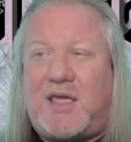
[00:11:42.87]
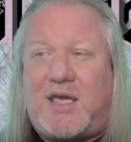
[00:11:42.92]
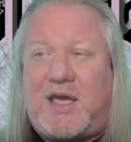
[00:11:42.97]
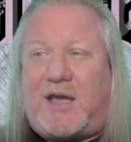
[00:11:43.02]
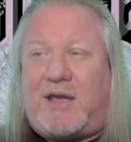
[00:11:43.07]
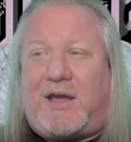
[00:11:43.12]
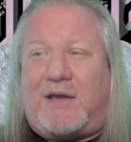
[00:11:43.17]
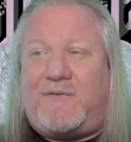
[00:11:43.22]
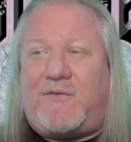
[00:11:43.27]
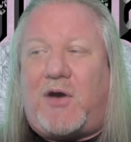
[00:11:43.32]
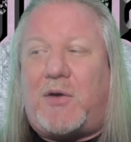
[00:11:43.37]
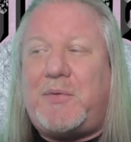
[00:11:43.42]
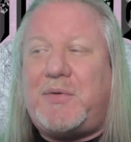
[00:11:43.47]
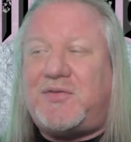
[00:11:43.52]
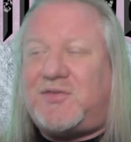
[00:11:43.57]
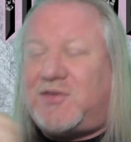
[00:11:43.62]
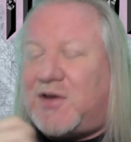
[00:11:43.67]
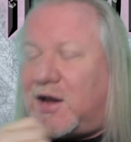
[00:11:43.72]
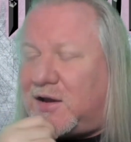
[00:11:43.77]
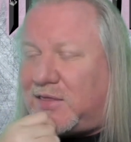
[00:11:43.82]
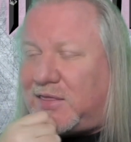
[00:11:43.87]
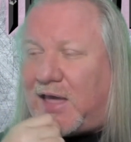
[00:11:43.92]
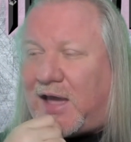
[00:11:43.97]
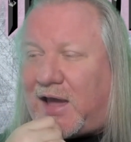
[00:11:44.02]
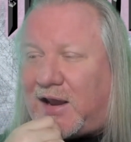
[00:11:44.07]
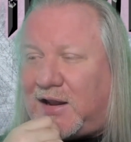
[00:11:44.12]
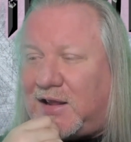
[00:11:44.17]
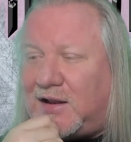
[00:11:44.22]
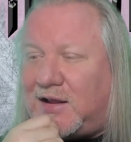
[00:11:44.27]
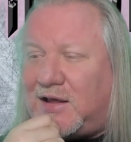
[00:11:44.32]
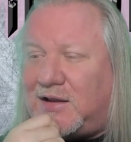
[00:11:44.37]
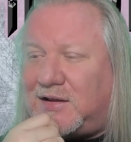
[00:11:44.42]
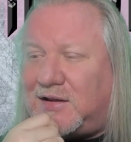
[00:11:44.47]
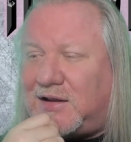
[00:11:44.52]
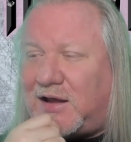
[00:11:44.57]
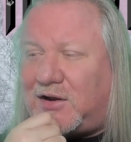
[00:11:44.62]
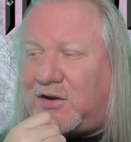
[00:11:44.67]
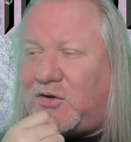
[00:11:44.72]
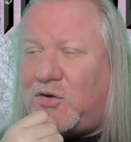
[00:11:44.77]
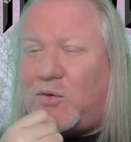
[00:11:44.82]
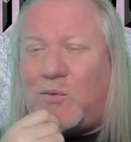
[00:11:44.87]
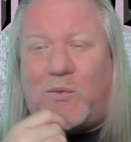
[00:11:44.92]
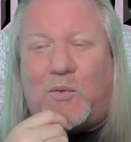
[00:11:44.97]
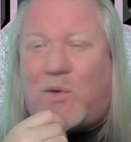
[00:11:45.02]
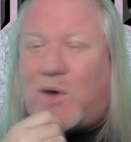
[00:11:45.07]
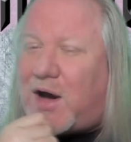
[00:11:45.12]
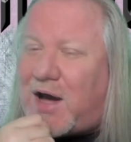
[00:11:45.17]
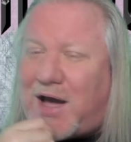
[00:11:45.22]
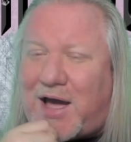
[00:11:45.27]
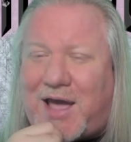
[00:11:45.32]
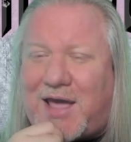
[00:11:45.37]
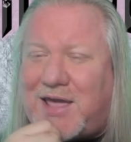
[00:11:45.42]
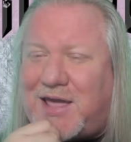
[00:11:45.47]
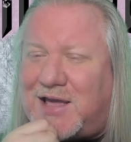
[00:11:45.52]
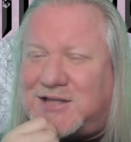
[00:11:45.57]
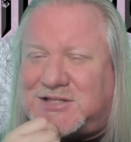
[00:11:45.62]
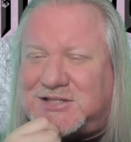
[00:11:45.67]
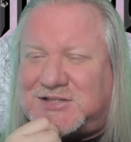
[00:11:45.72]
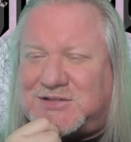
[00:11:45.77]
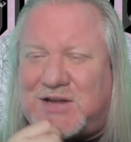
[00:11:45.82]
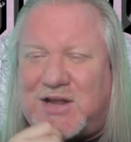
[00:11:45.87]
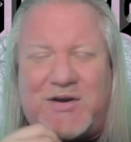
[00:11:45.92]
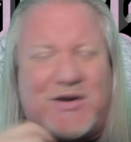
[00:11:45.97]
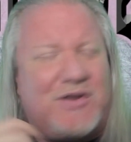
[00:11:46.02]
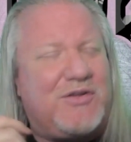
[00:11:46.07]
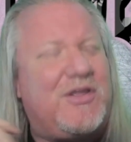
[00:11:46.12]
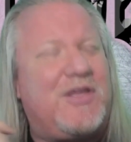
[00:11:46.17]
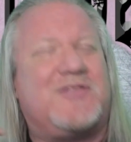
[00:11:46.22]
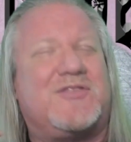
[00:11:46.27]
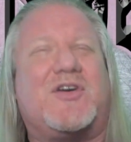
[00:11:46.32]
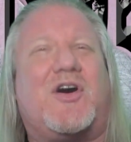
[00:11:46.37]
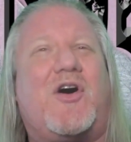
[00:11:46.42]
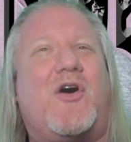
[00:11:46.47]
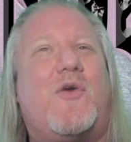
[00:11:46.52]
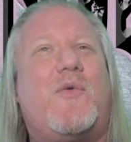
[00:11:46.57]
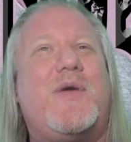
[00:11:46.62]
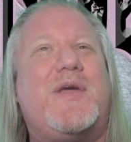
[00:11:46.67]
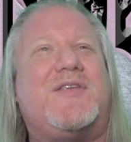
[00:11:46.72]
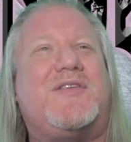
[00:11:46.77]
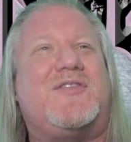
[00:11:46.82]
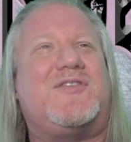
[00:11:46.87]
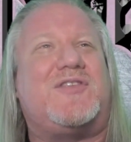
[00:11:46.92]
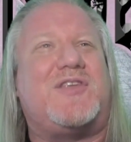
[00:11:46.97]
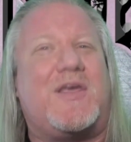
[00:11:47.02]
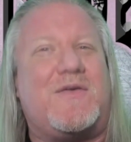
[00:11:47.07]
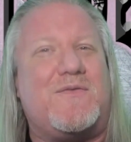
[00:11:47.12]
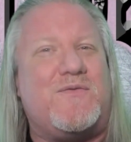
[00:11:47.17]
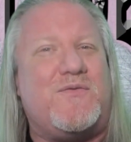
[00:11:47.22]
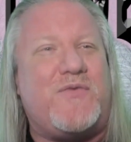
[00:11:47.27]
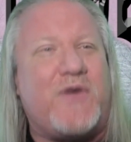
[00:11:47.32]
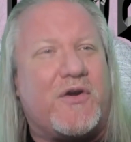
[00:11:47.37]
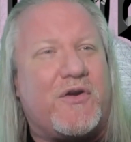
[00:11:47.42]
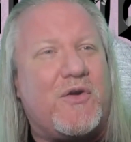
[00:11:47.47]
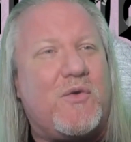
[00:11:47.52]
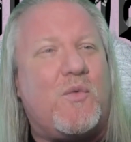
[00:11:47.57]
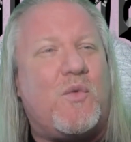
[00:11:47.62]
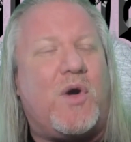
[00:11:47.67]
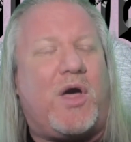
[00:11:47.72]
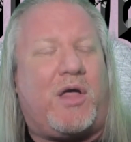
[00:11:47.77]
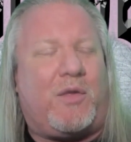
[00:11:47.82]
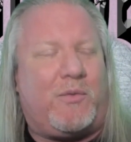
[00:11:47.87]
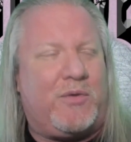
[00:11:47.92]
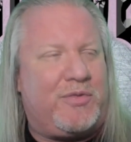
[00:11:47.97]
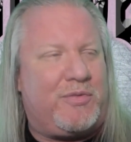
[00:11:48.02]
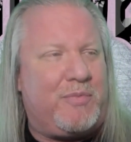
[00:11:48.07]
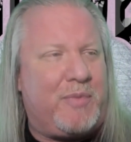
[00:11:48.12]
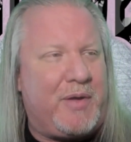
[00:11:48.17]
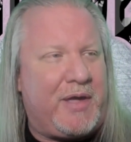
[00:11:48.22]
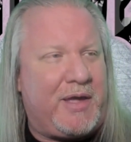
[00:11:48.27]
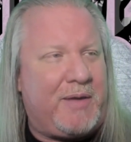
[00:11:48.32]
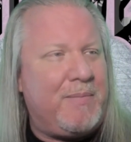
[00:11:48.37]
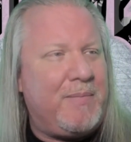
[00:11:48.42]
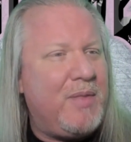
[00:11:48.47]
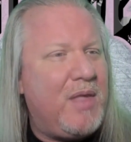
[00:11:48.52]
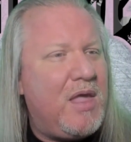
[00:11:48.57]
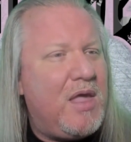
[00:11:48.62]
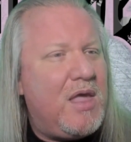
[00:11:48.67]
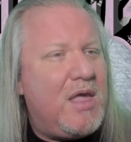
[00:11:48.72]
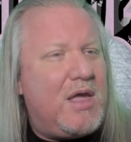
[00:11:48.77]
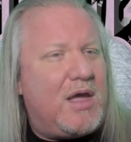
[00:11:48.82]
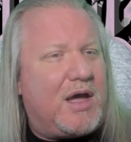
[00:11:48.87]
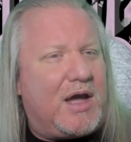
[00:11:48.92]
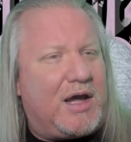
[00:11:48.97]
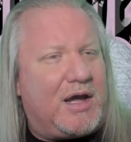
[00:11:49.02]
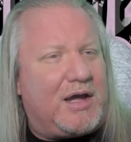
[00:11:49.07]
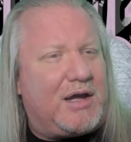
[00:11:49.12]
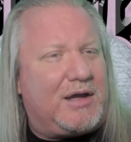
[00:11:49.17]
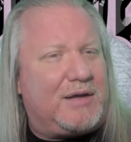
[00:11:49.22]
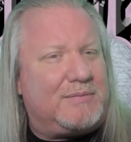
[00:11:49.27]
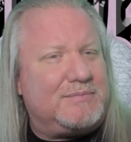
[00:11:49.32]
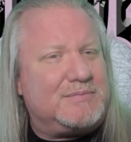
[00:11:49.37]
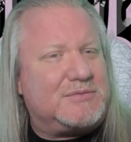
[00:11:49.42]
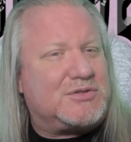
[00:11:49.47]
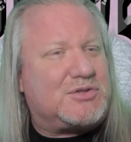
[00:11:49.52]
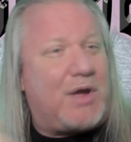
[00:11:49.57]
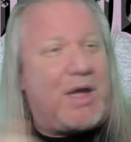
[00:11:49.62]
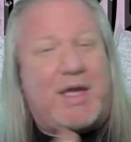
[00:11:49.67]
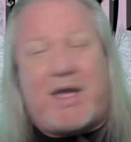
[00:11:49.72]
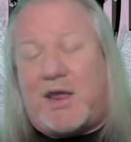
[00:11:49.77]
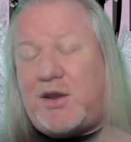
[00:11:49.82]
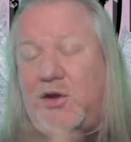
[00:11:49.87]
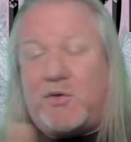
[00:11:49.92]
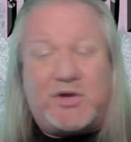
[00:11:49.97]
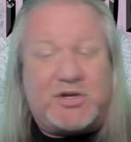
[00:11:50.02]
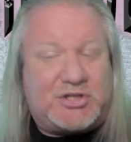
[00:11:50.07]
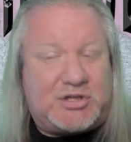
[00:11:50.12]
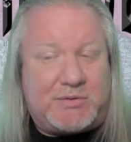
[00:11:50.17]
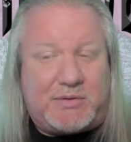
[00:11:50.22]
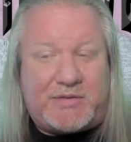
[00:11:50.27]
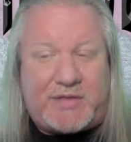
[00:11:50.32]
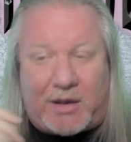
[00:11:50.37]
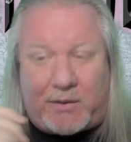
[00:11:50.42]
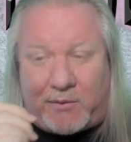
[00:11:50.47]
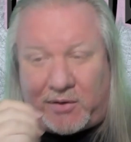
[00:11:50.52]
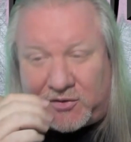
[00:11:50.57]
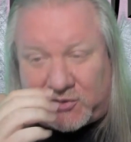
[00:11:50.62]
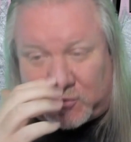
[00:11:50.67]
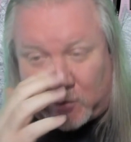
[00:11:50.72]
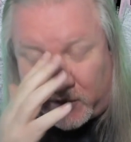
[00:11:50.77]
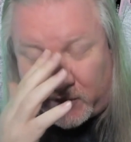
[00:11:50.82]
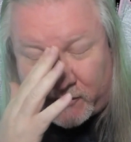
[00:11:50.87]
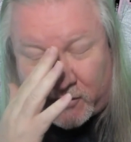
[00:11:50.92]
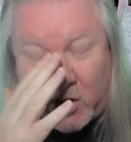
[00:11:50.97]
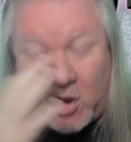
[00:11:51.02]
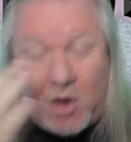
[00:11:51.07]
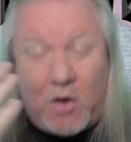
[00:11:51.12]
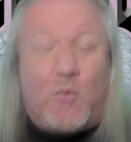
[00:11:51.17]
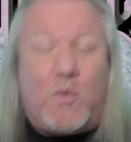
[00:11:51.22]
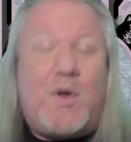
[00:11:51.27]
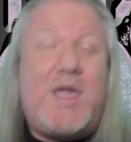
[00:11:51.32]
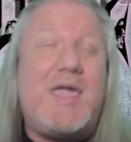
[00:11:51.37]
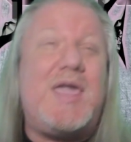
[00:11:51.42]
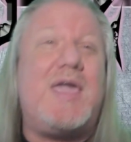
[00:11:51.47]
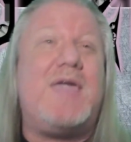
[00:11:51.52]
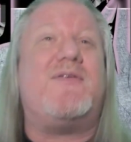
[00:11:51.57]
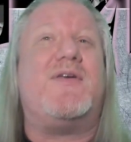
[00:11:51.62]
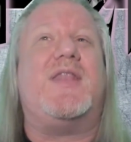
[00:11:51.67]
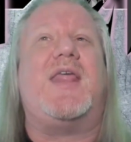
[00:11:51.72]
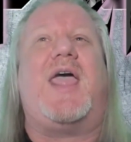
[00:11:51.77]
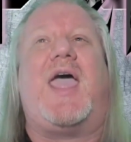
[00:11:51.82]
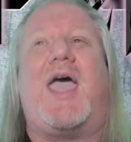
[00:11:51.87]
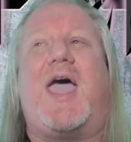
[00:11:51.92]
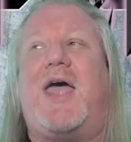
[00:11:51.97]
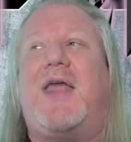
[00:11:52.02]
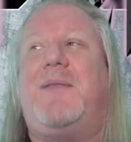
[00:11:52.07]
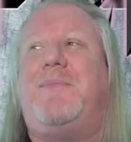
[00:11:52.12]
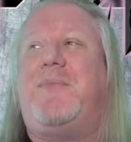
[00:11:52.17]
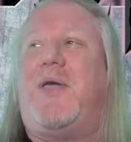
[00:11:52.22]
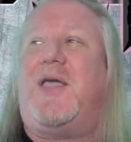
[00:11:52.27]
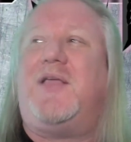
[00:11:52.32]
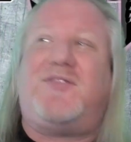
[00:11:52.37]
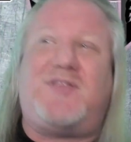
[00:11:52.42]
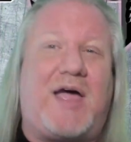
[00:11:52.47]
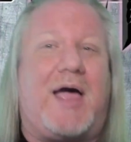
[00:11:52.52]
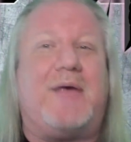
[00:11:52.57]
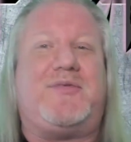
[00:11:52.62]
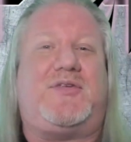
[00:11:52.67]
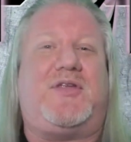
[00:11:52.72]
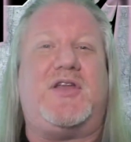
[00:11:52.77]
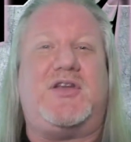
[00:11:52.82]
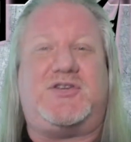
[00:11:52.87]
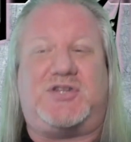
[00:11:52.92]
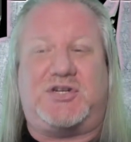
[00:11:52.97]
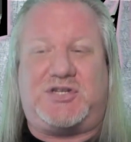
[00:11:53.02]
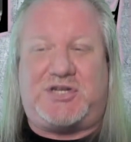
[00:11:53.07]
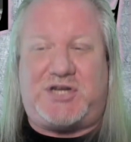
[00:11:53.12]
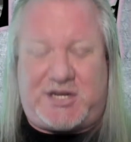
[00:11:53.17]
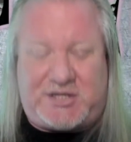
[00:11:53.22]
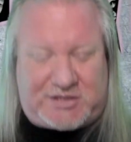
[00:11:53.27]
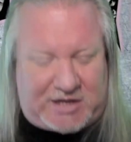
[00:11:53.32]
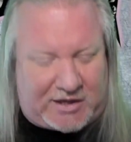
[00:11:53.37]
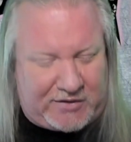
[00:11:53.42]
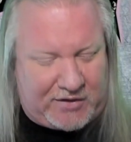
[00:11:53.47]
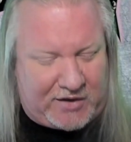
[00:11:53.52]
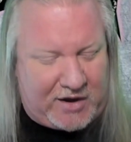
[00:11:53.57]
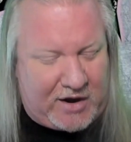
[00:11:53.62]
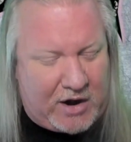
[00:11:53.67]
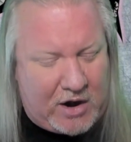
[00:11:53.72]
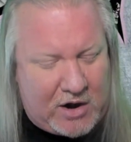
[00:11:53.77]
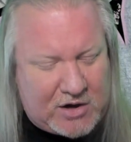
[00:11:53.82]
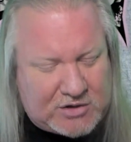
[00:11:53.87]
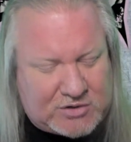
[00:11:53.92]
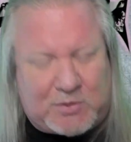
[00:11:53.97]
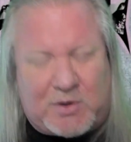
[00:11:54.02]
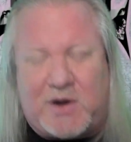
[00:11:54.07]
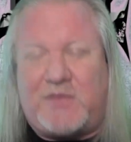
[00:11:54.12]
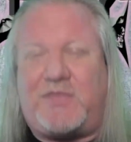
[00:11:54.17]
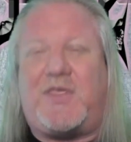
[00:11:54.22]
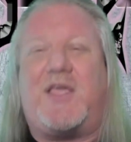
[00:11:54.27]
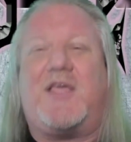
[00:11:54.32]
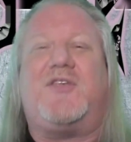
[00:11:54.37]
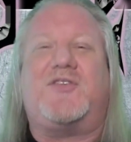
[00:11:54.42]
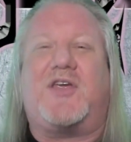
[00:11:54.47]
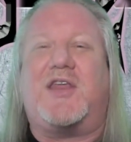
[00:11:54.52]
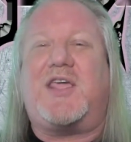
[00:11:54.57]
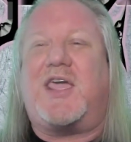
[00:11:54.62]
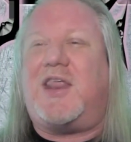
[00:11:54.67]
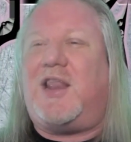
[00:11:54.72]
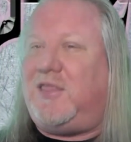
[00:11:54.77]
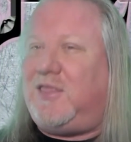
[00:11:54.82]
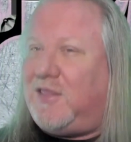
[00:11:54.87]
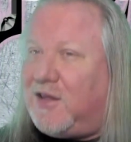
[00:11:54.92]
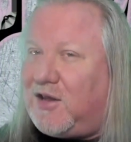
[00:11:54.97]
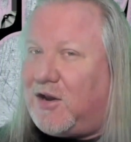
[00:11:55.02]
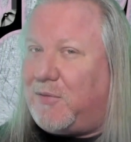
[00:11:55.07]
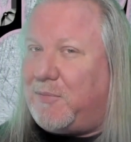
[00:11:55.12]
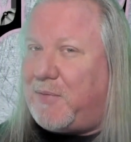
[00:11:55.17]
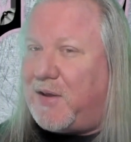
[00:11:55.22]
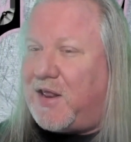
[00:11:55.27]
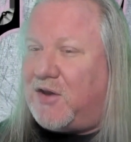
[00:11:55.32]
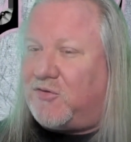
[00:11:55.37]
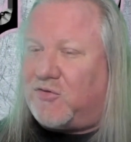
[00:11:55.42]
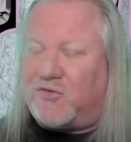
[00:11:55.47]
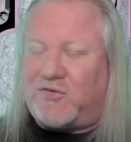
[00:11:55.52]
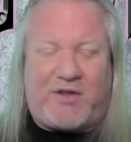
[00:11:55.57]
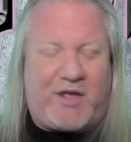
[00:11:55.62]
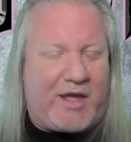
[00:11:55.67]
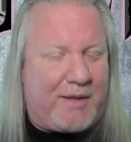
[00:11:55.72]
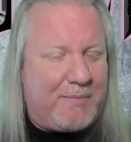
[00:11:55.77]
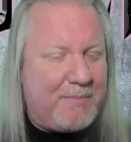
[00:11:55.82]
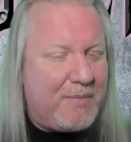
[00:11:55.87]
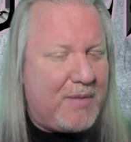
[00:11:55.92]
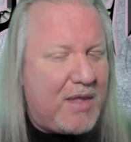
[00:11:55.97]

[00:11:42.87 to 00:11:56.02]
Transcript: I've always dug that, and I don't know why, it's always sit very well with me. So I got no issue with that whatsoever. We even had a time signature change. Now here's where things are going to get a little bit interesting.